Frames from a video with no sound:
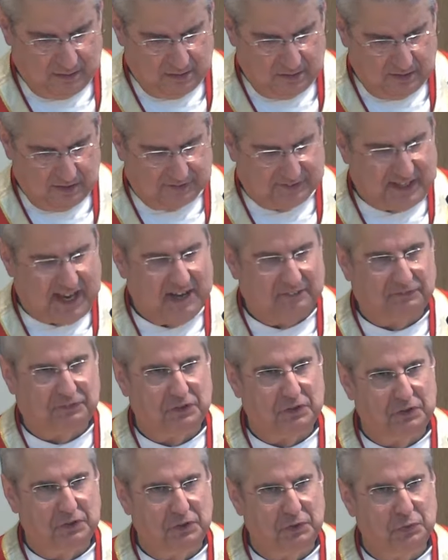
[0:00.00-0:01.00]
This
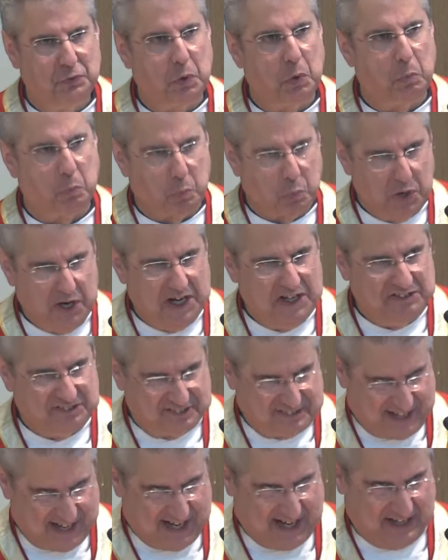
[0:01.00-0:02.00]
afternoon, we
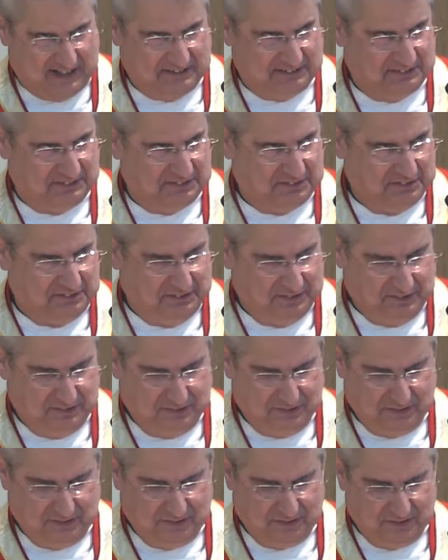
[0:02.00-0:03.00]
stand
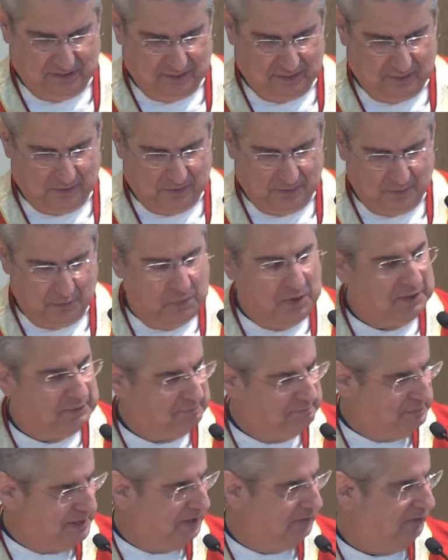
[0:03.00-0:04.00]
with
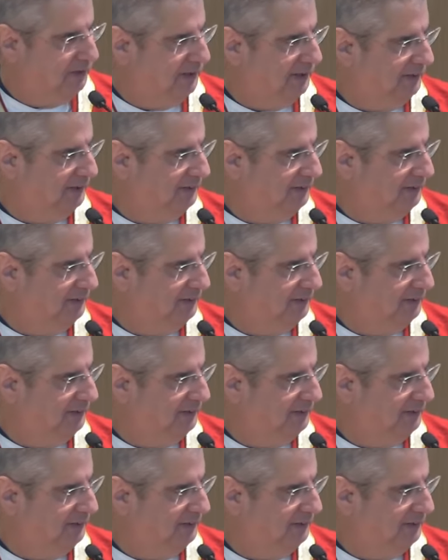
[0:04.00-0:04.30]
Mary